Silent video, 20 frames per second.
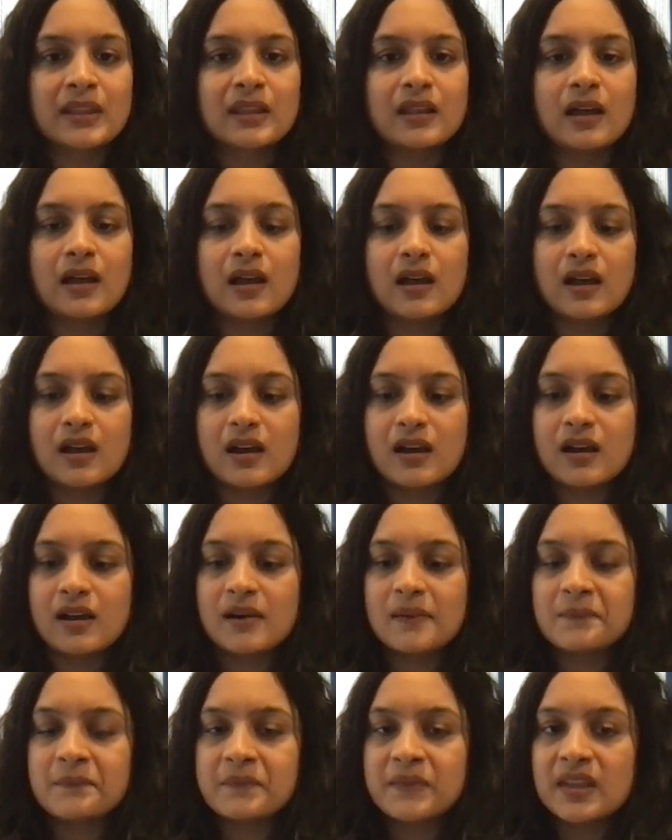
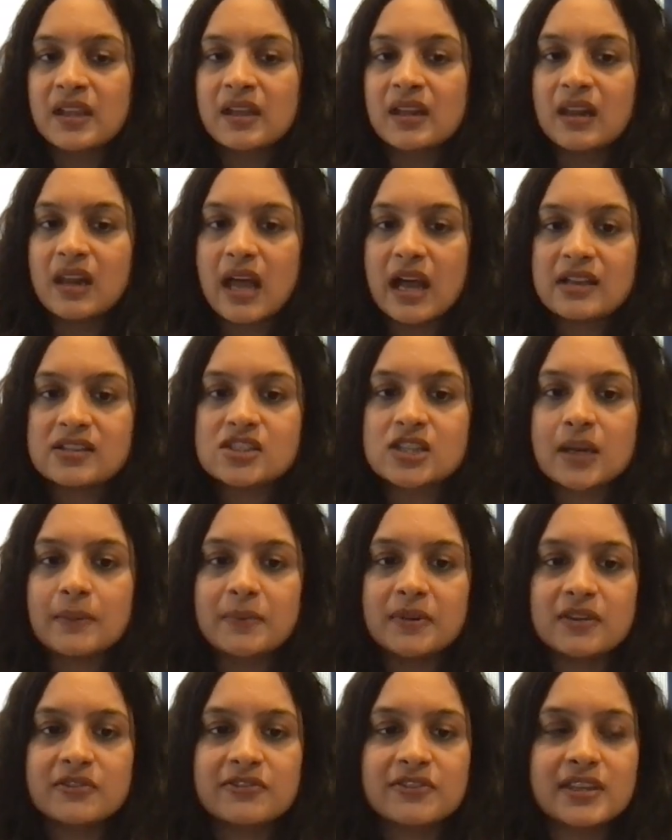Last
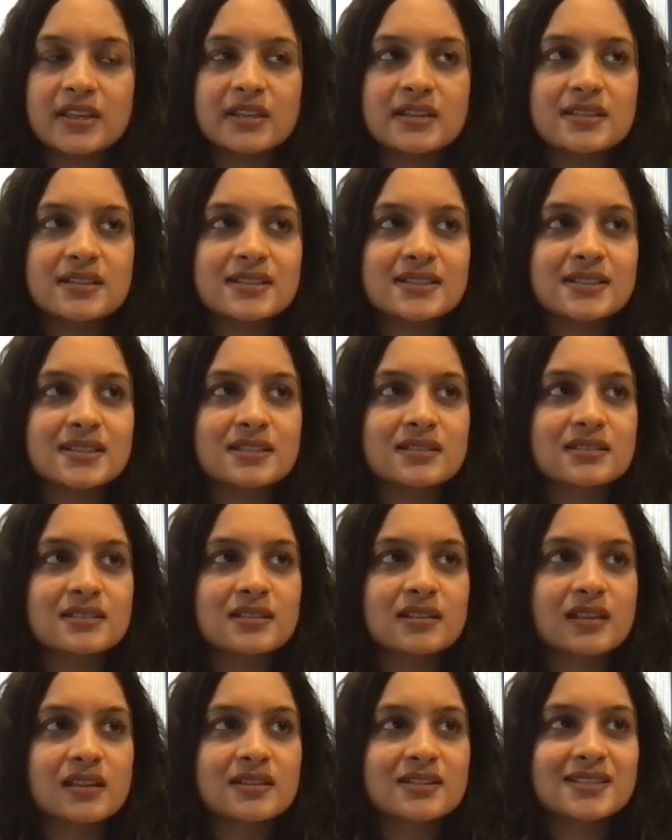couple of things.
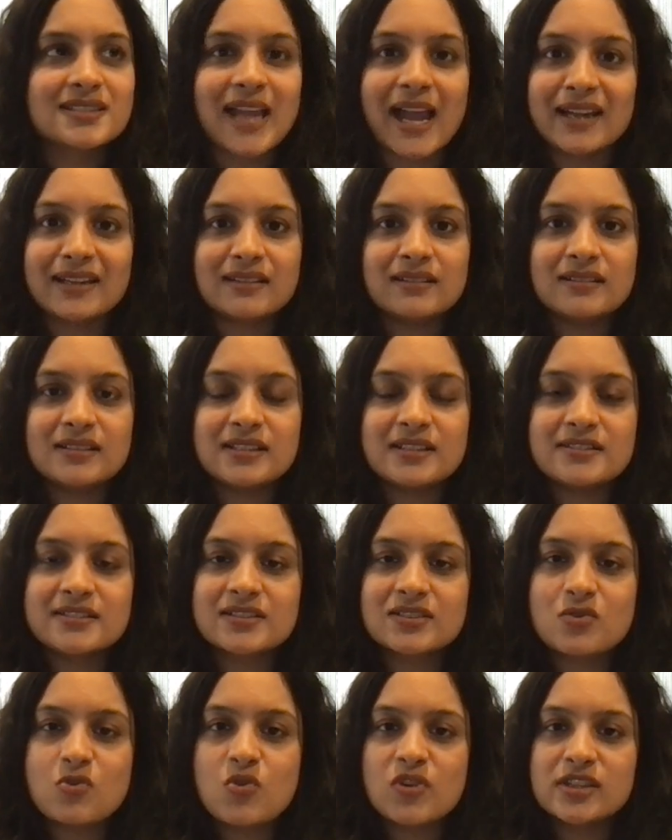Saturn
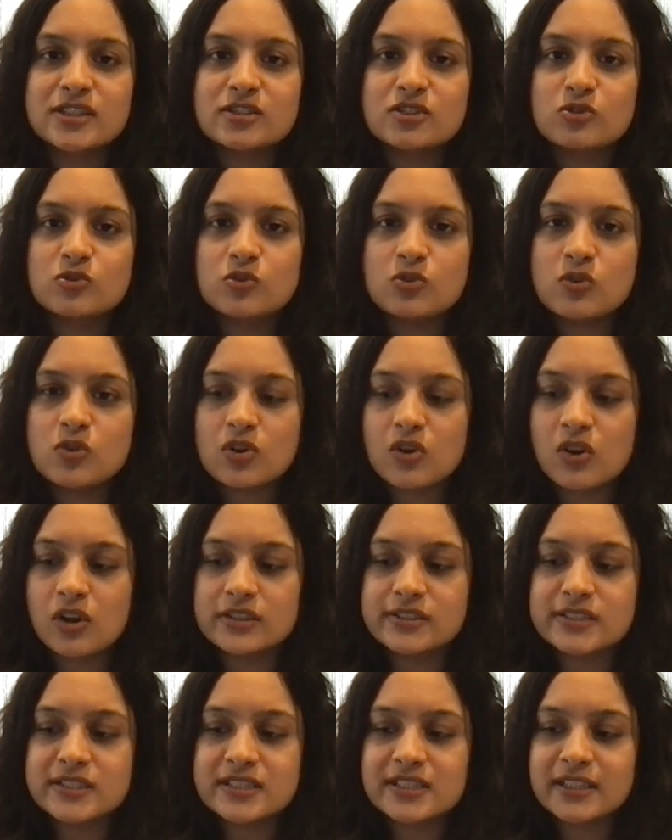is going to
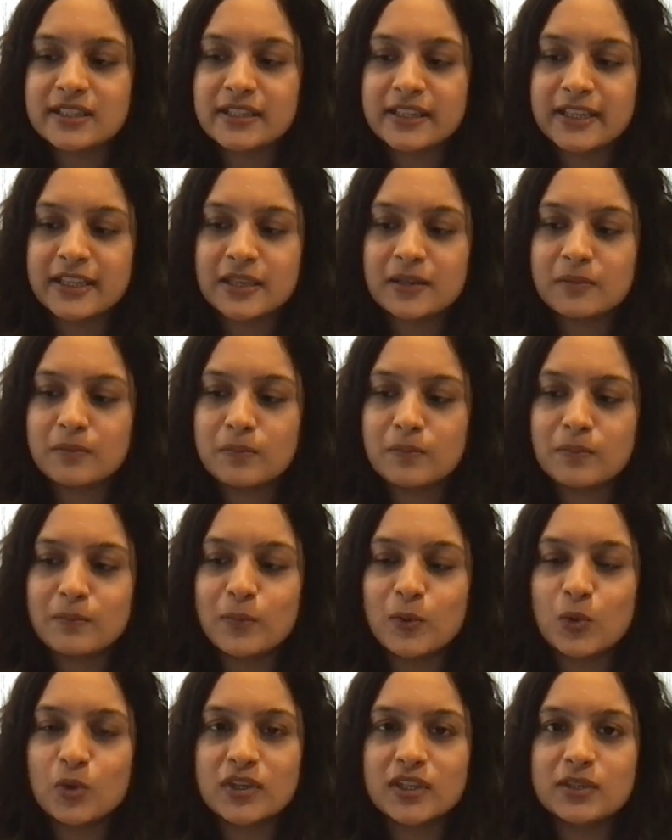constantly
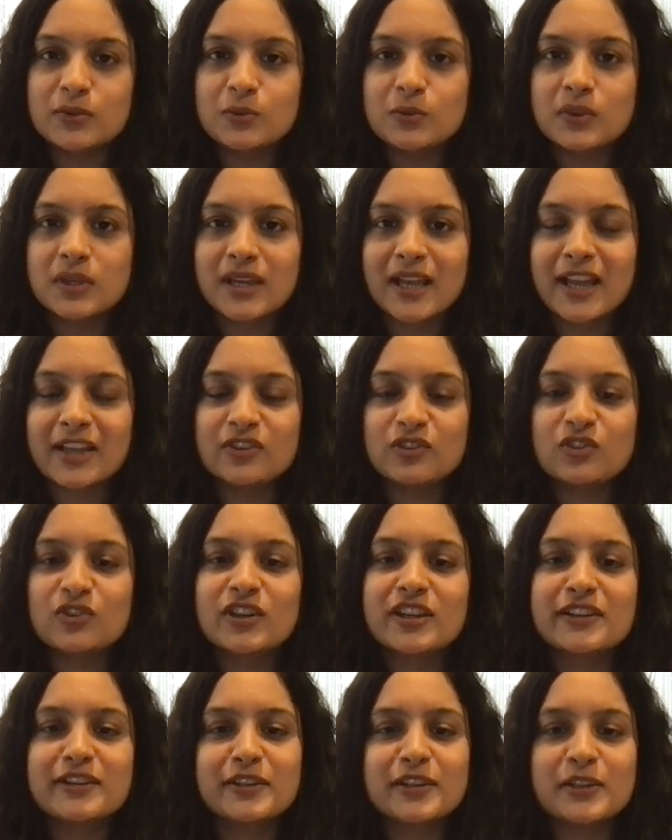poke you and
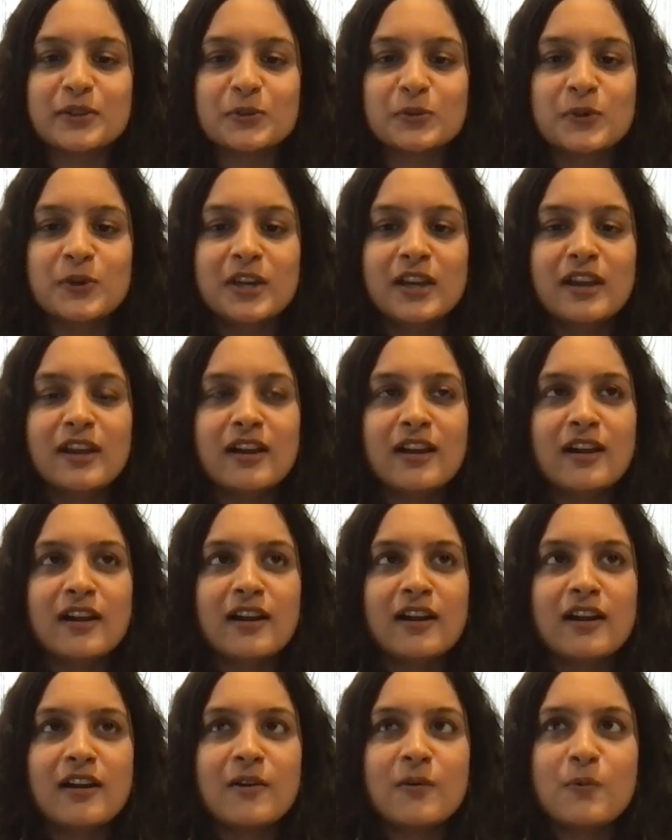trigger you,
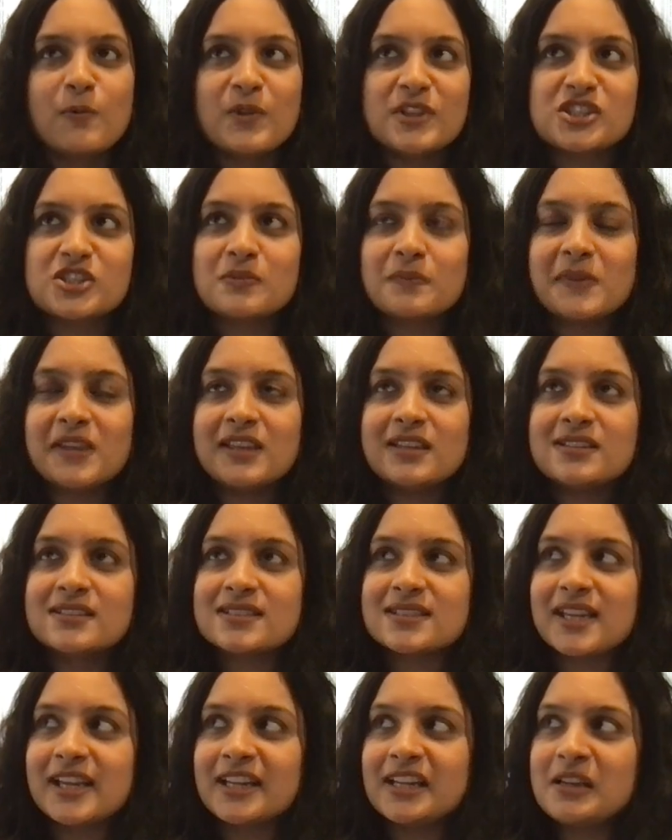which
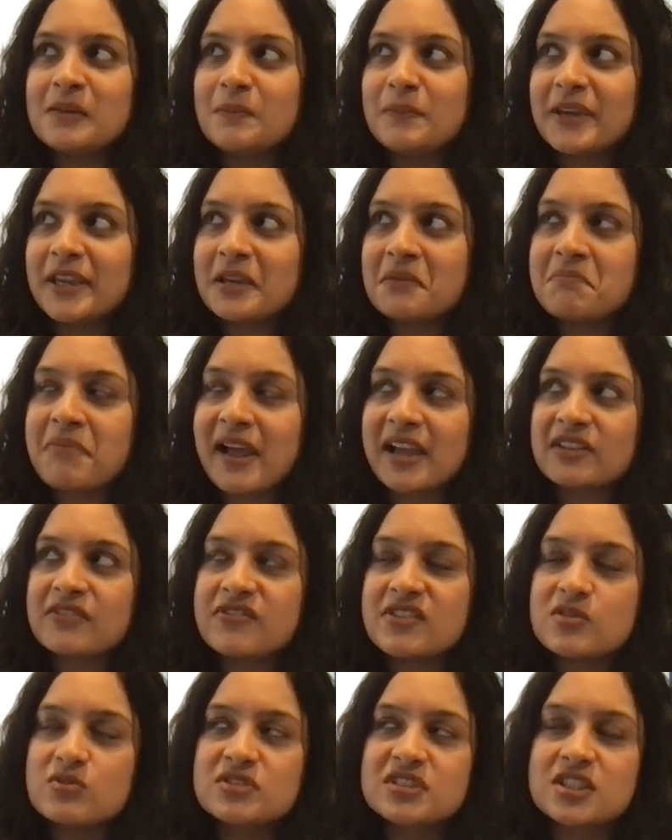means it will bring back
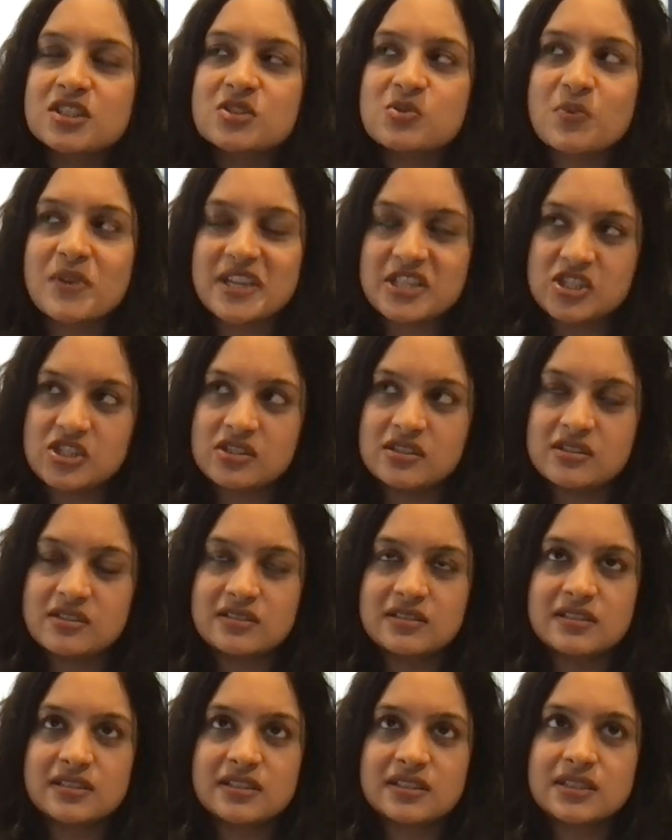few
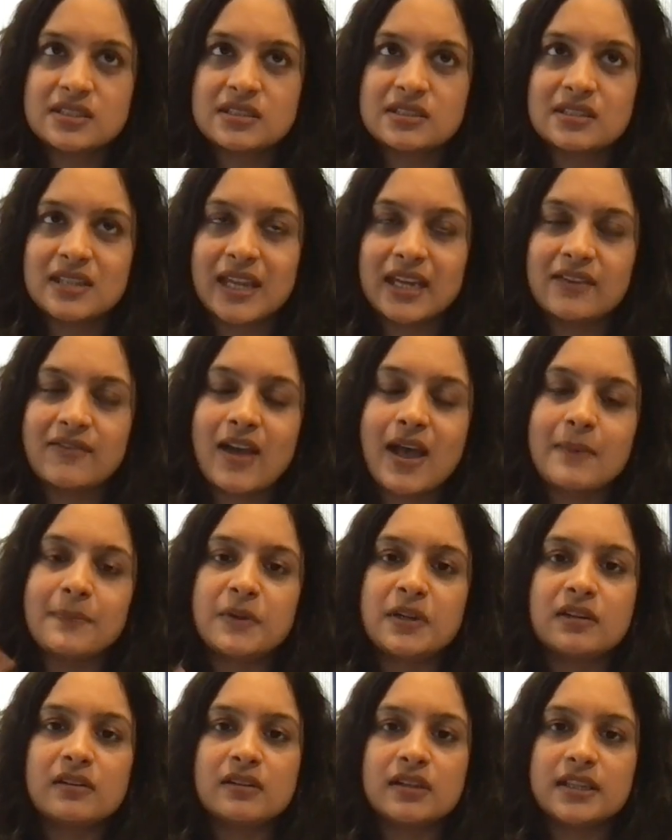situations that have
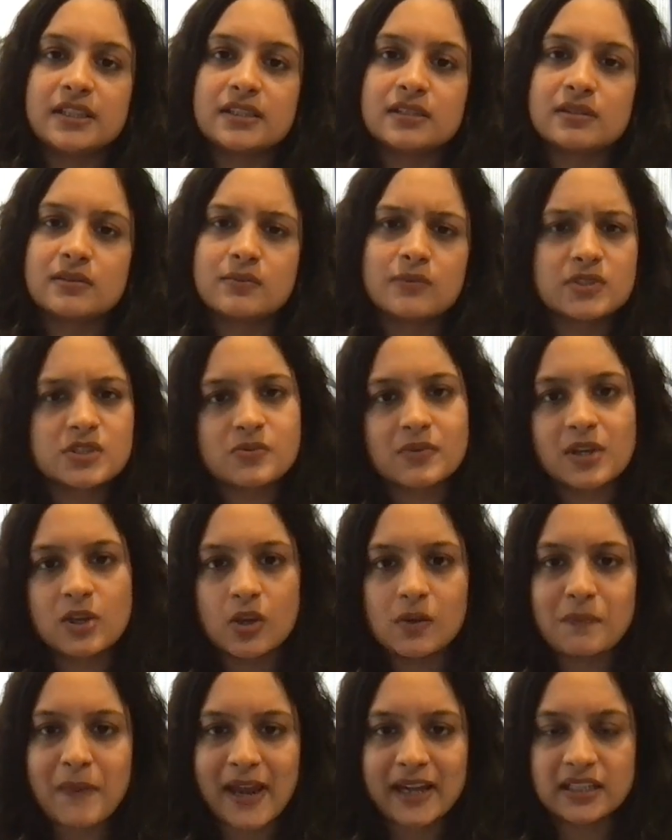happened earlier, which we
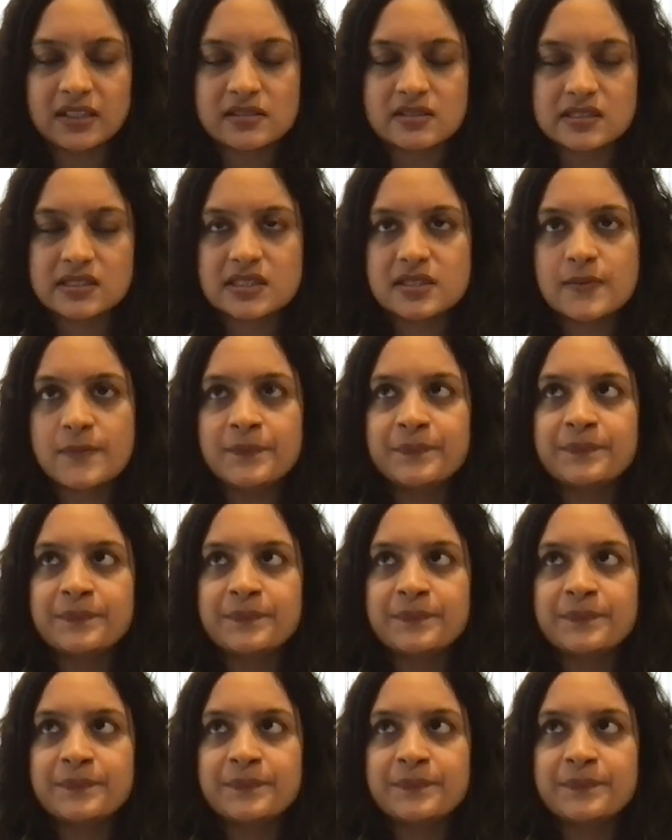call patterns,